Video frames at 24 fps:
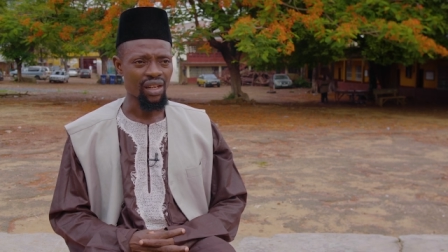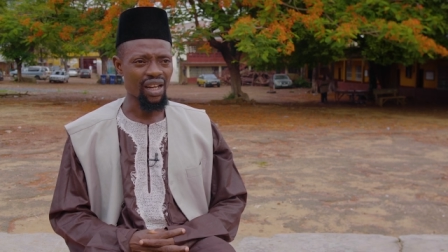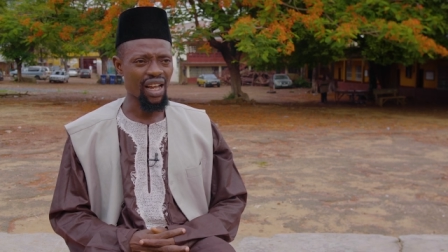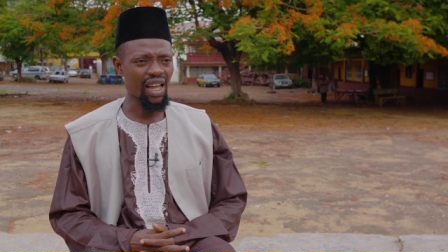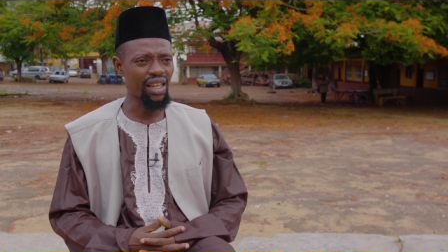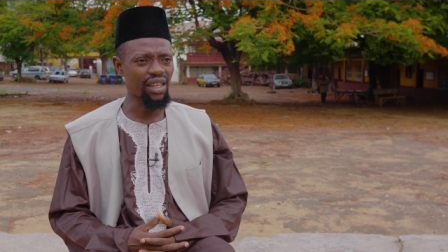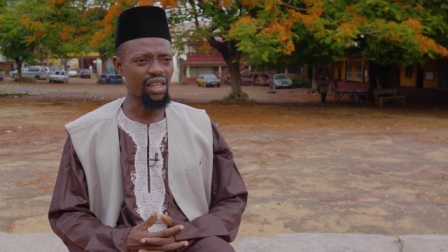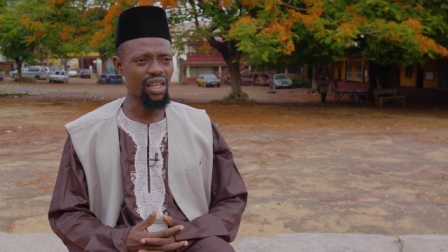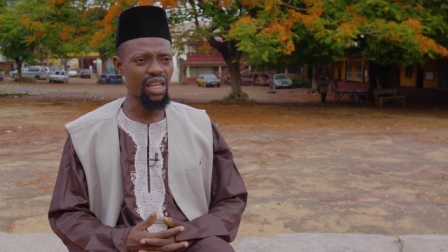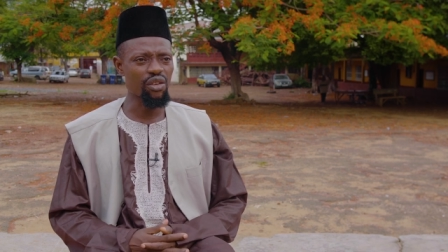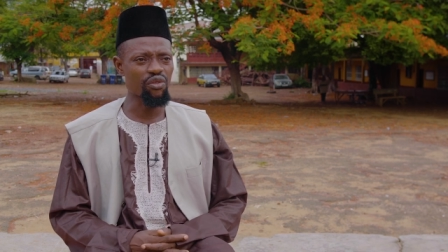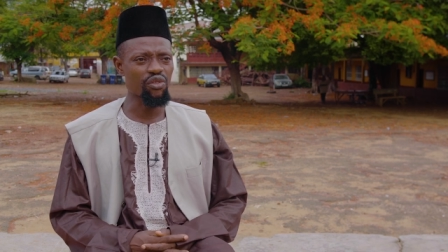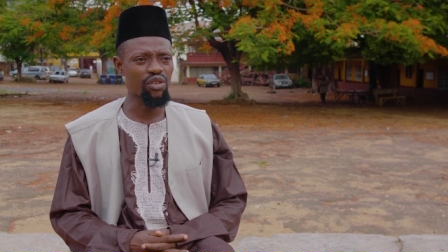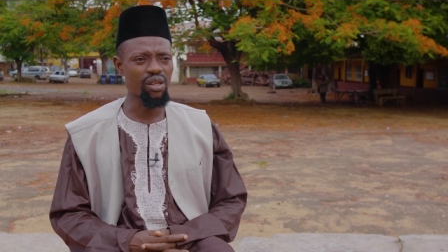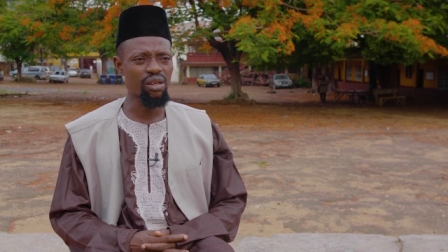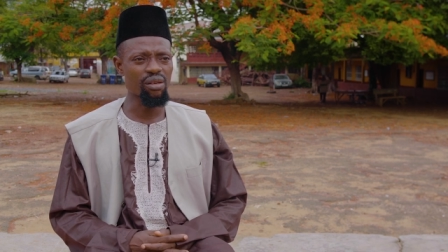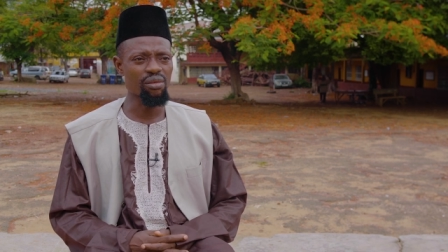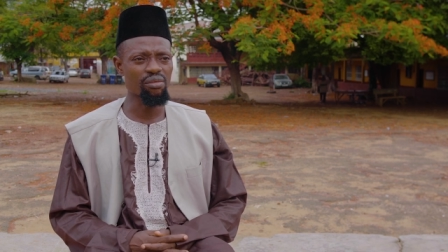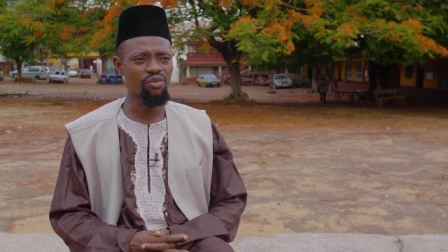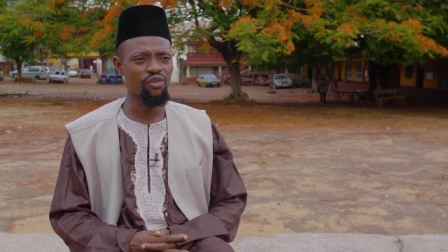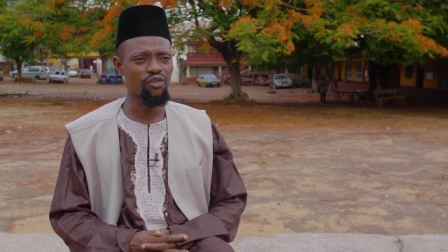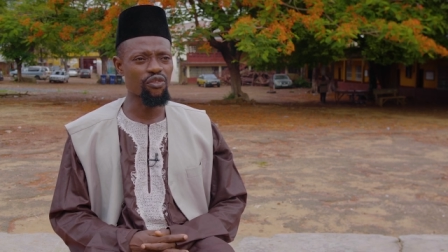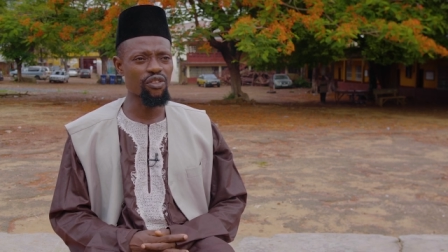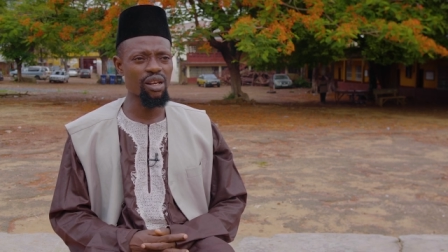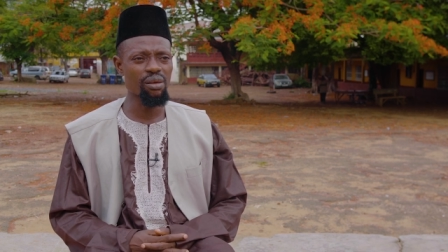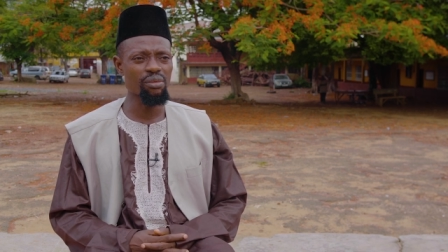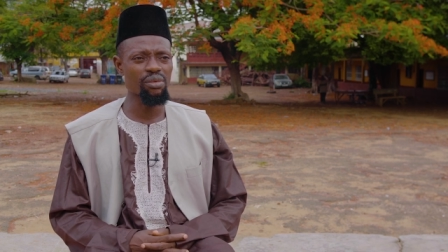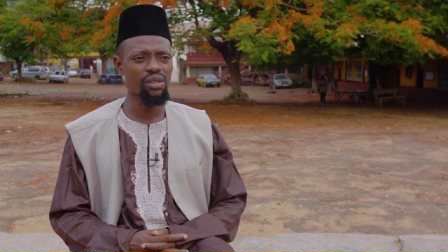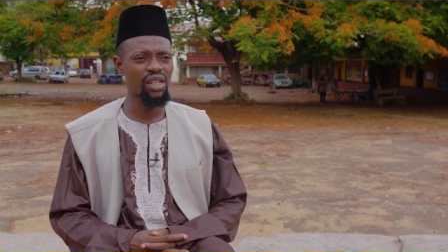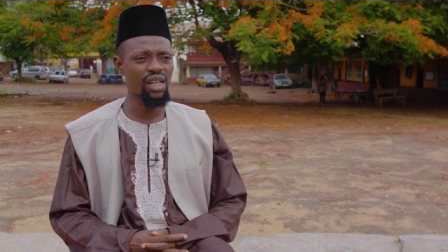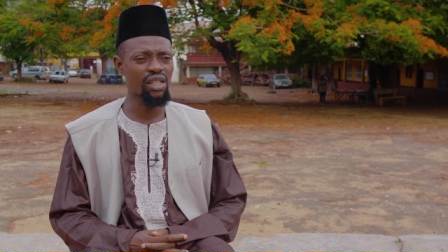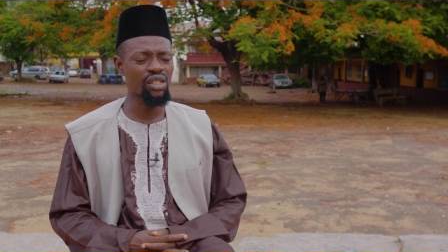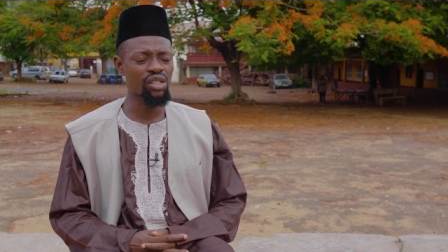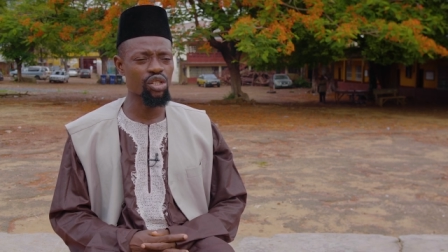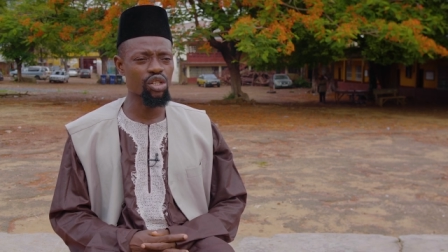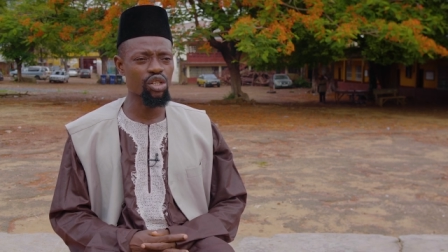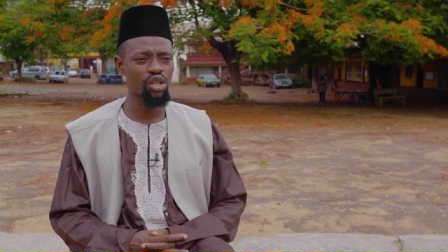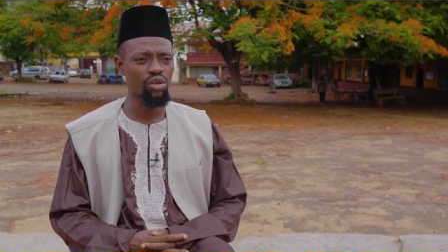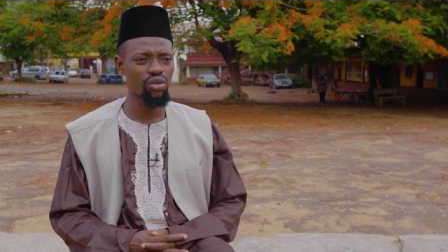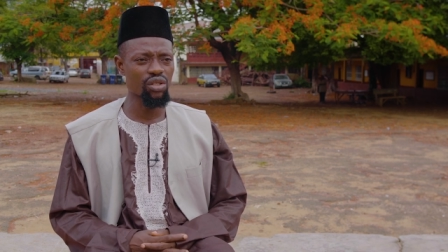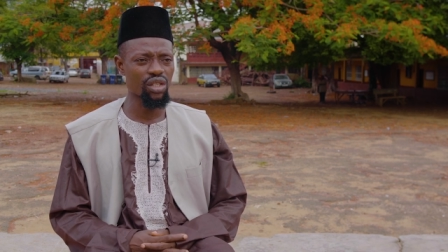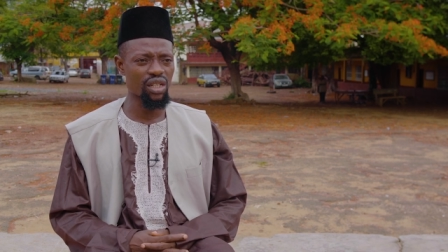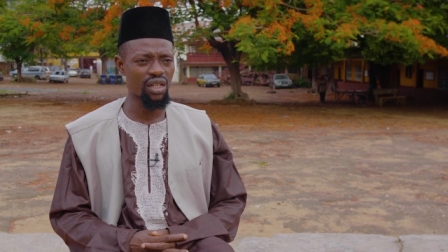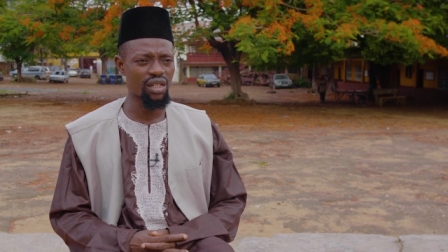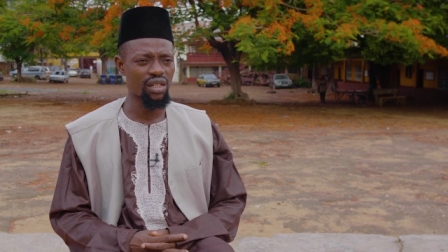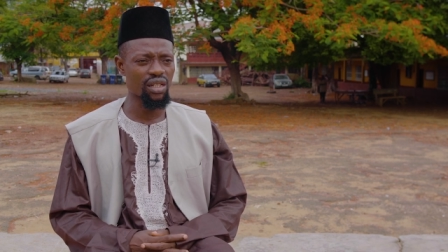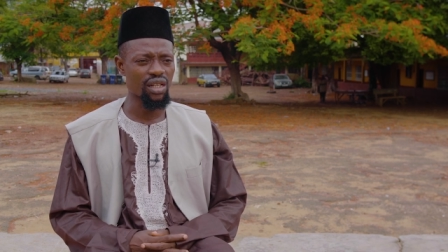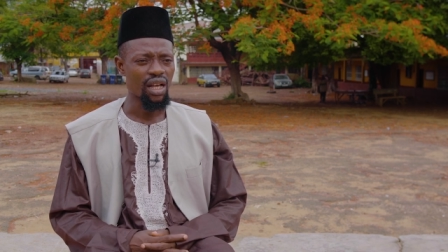I gave him flimsy
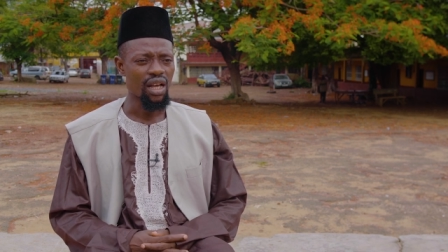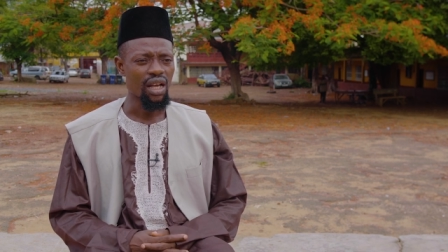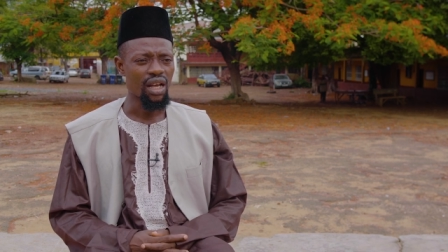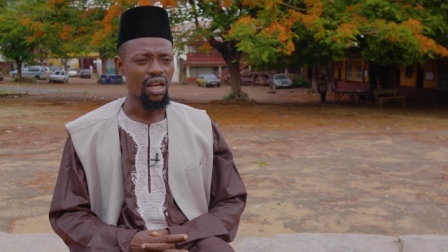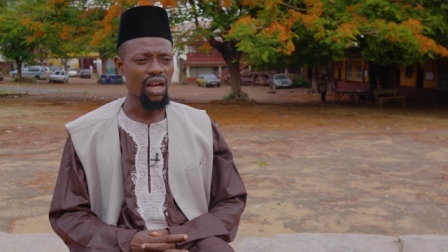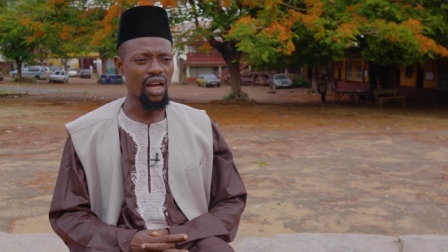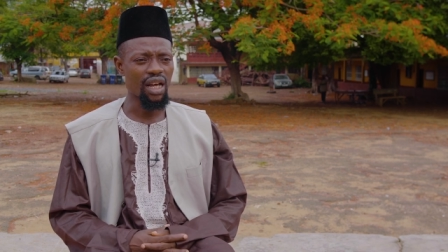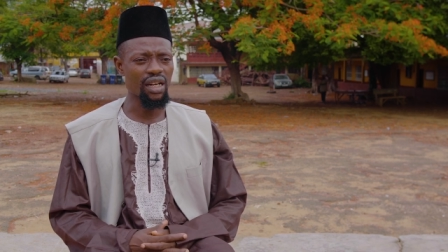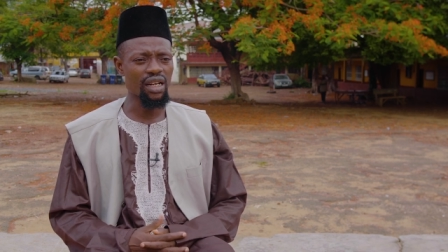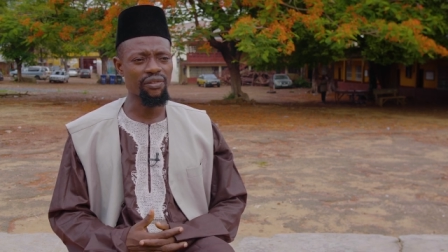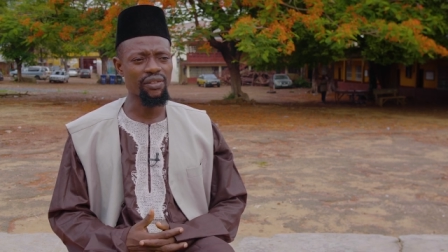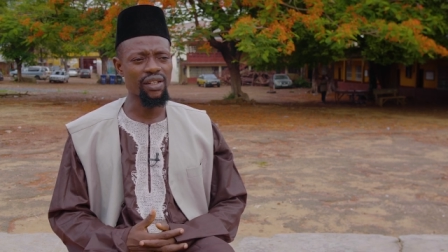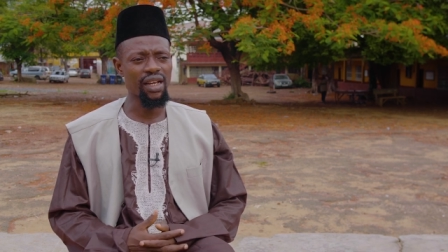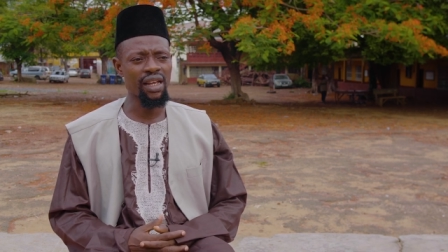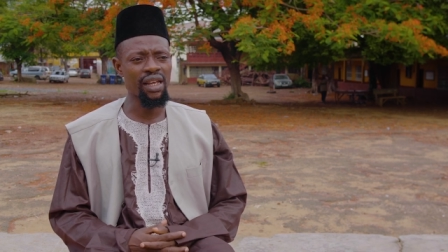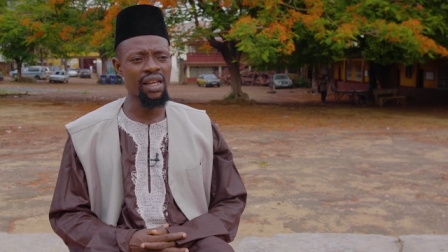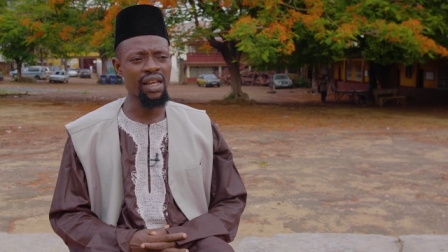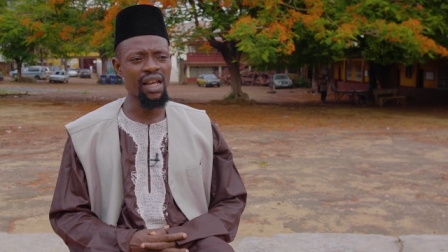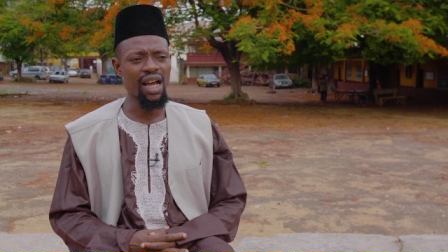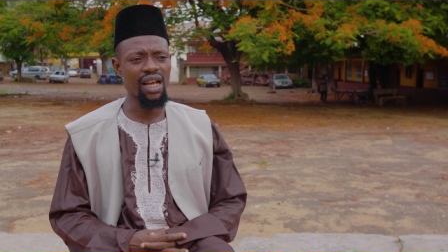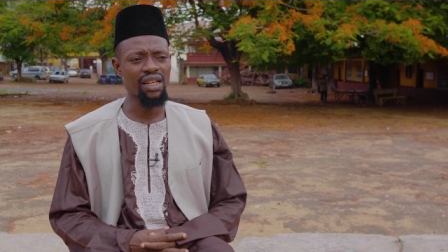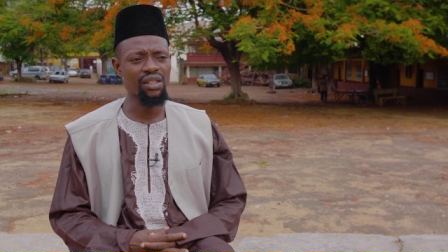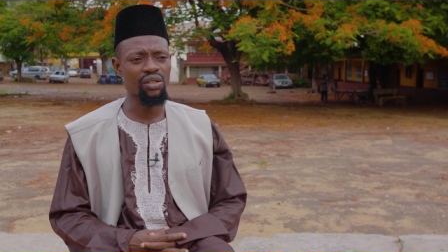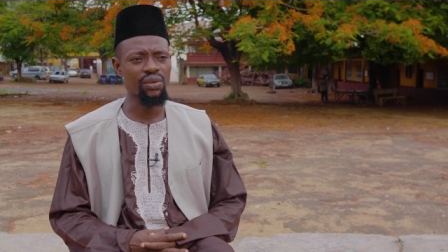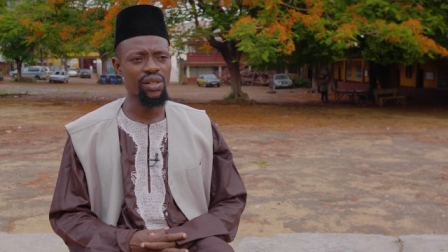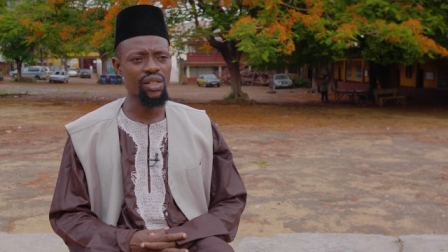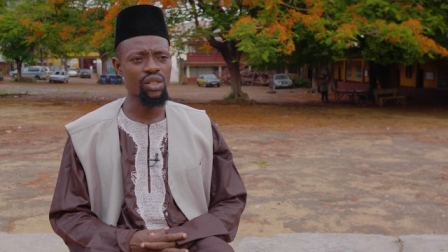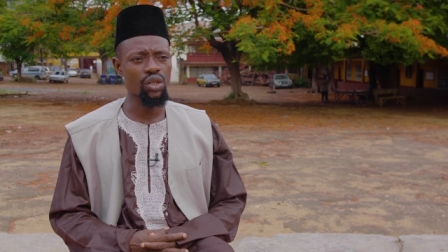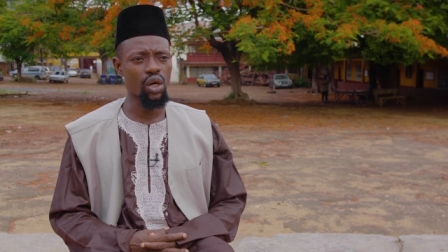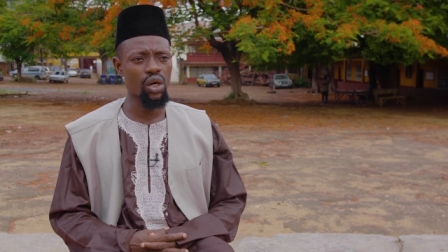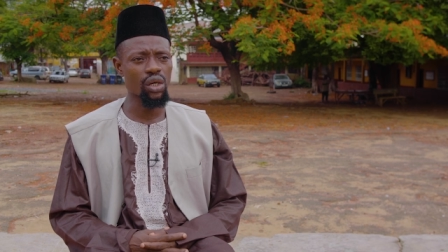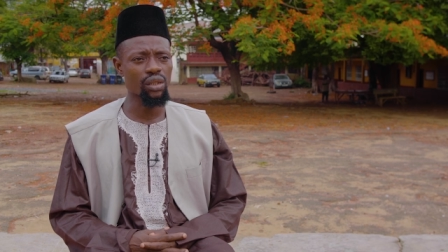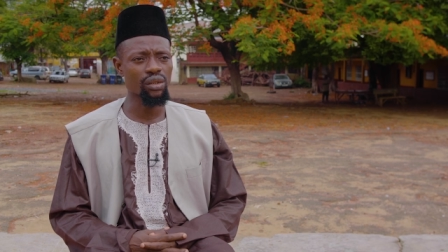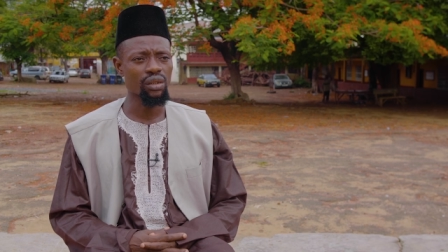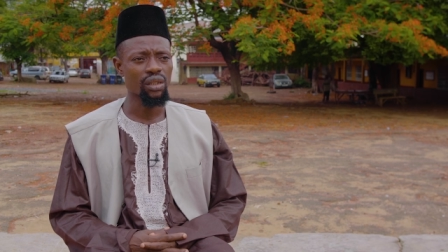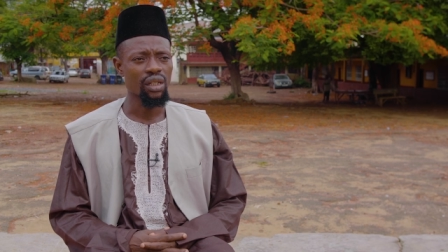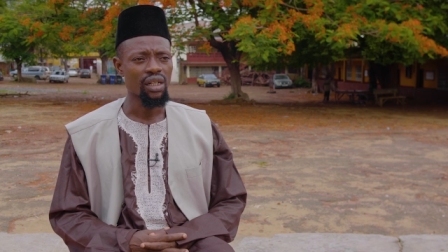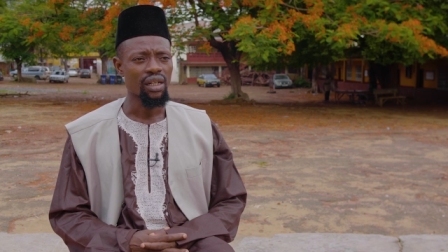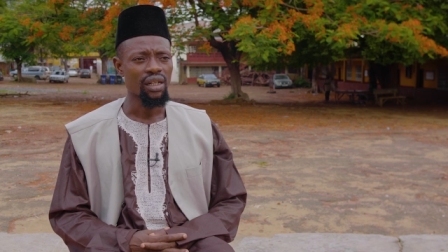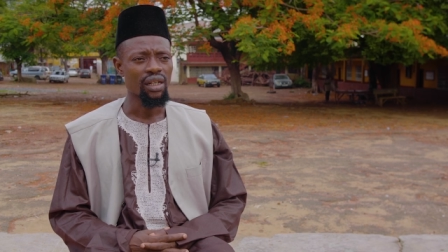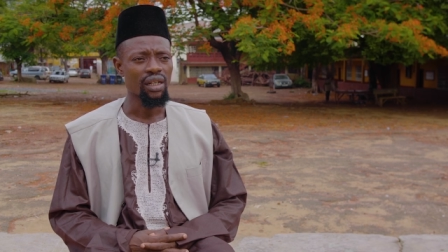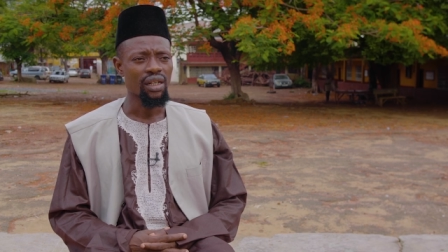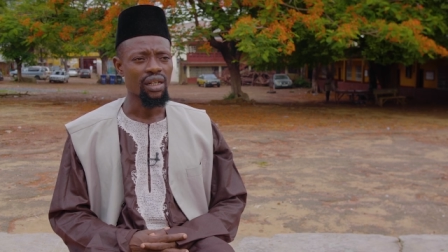excuses, and after he has returned,